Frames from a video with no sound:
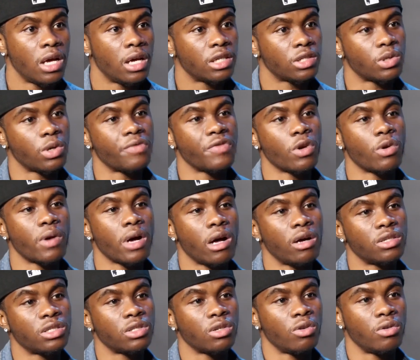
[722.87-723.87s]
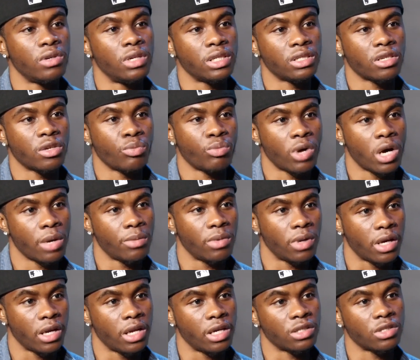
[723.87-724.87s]
So if your household
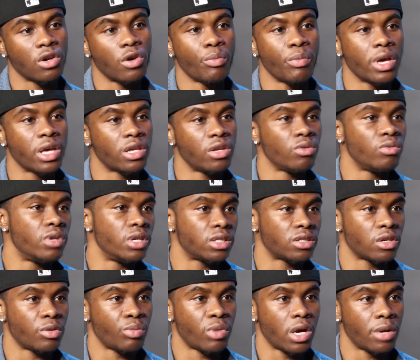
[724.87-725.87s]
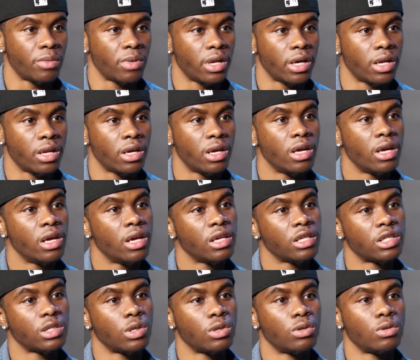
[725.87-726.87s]
discombobulated, it's gonna make you discombobulated.
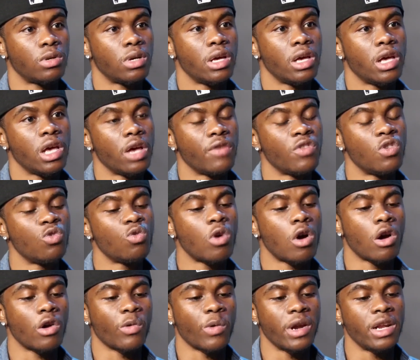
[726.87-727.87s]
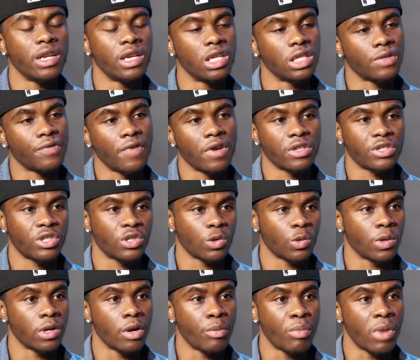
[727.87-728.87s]
So if you are already
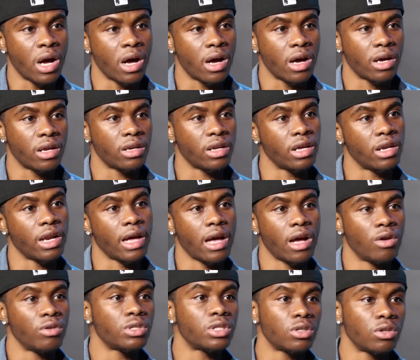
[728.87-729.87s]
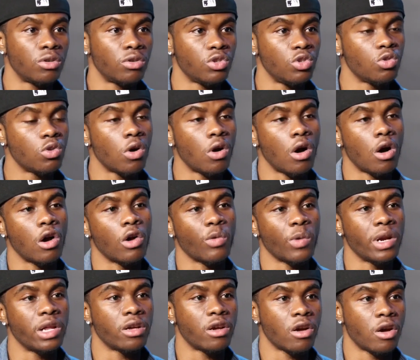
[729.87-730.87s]
dysfunctional in the mind in the household, you're gonna
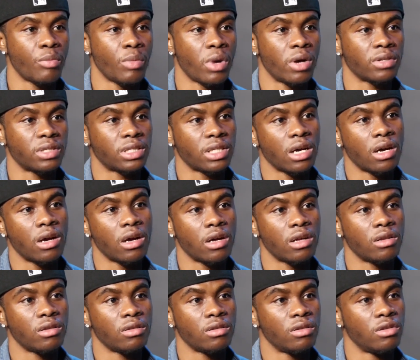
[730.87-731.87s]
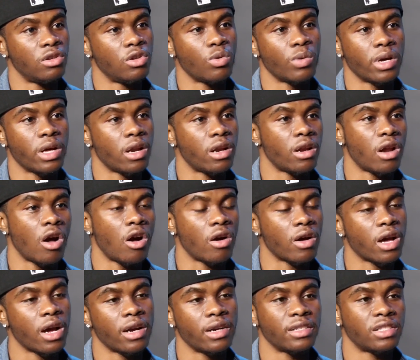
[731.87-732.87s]
already come outside doing all
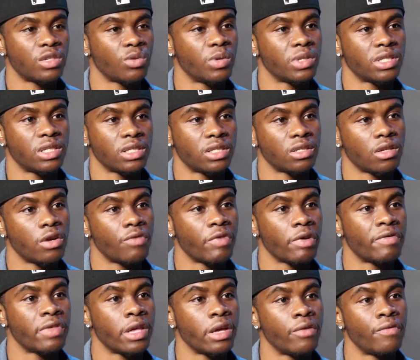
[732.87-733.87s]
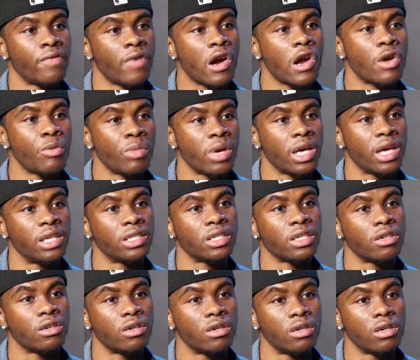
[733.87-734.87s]
kind of twisted stuff if the environment
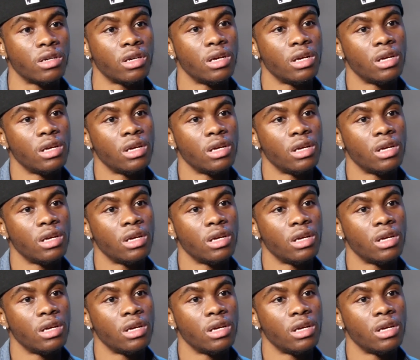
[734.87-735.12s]
isn't good.